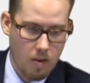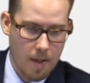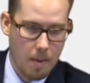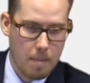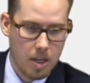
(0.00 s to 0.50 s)

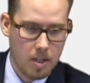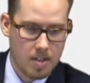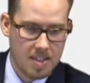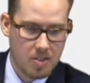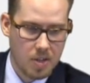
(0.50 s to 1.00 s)
Around the middle
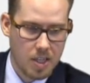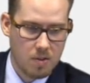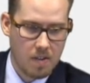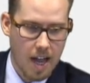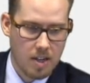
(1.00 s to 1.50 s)
of the screen,
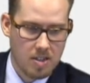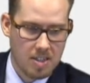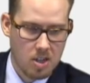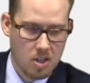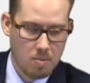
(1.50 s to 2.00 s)
you've got your
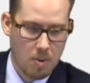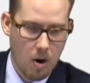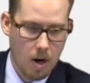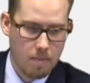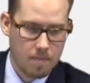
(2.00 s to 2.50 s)
search
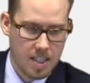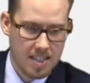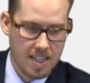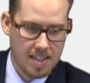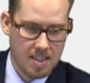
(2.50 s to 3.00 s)
bar.
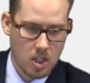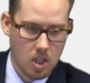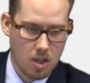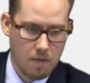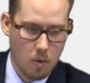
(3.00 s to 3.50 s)
It says
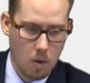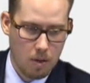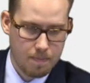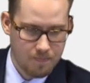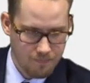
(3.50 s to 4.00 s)
look
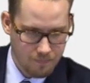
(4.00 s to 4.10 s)
for.